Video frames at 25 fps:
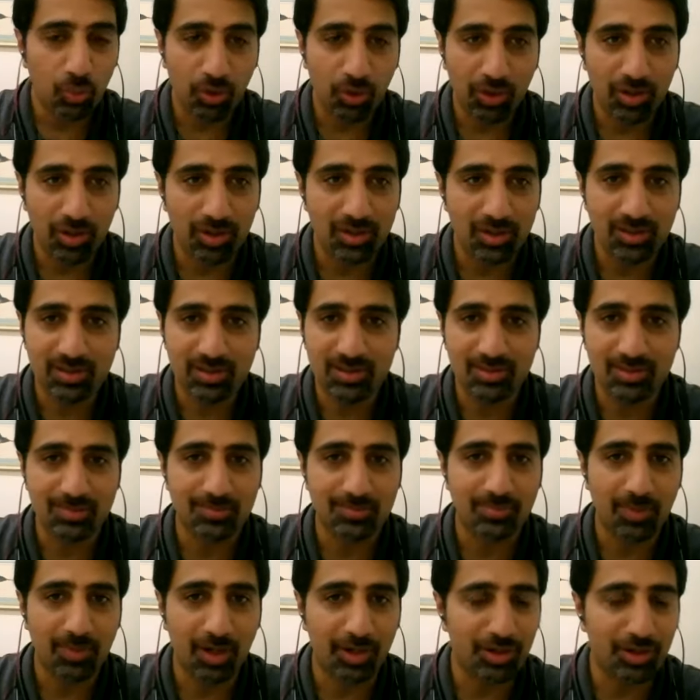world,
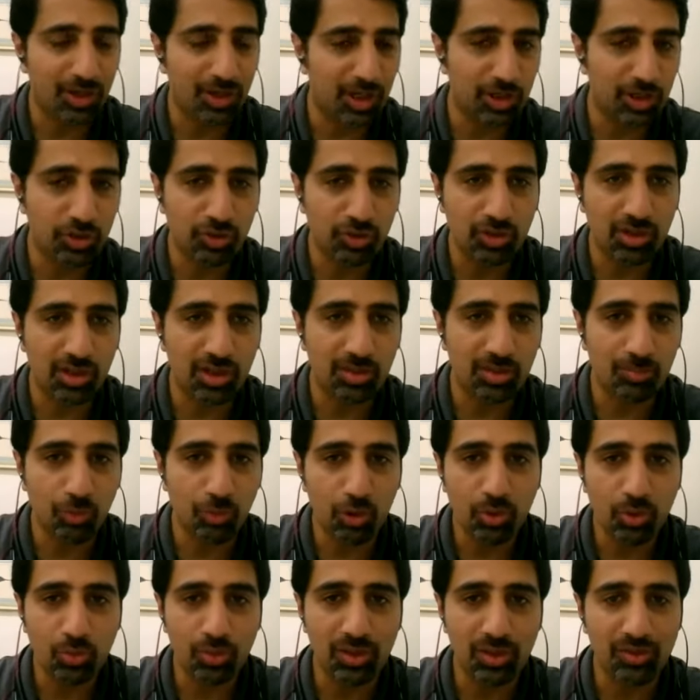are you in the
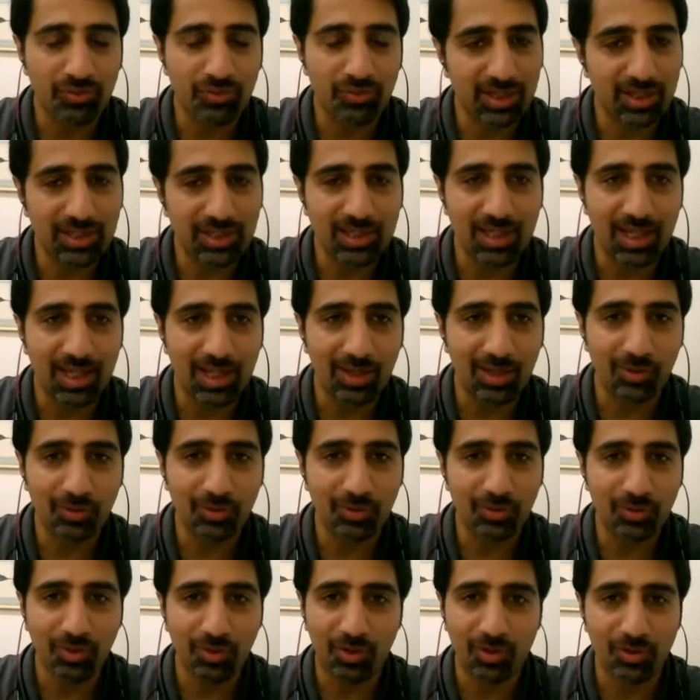remote world right now,
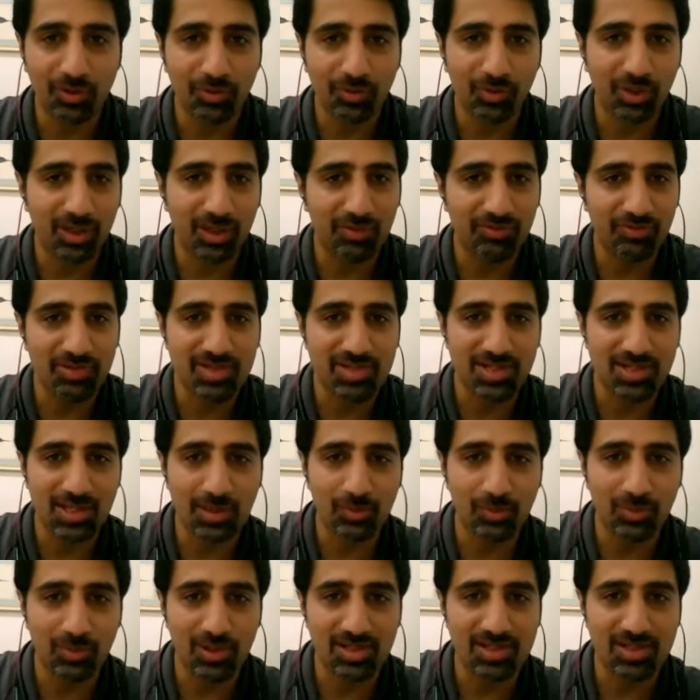or you are in a
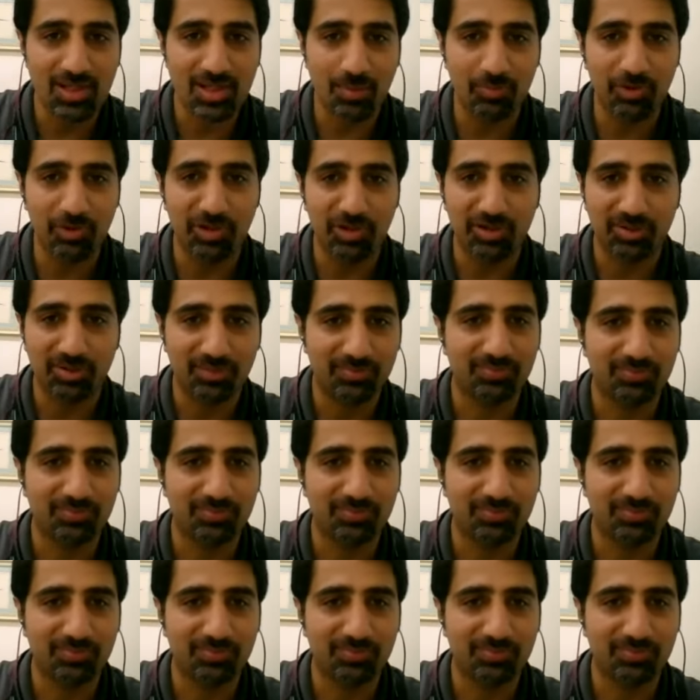physical world somewhere?